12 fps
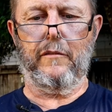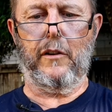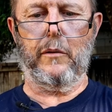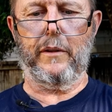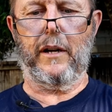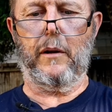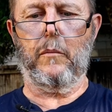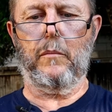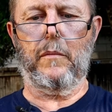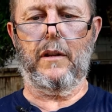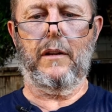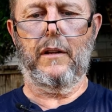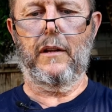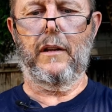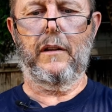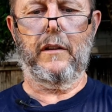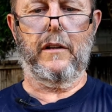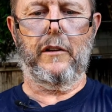fold it up
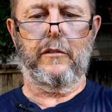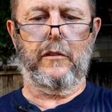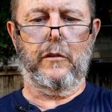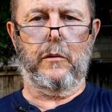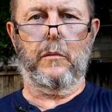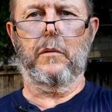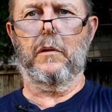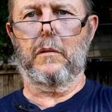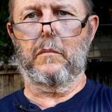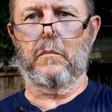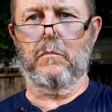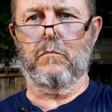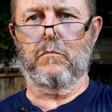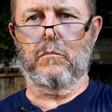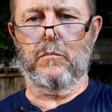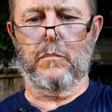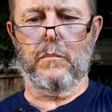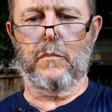unless you
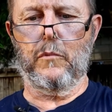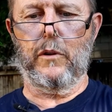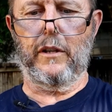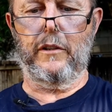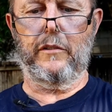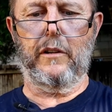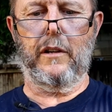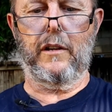release it.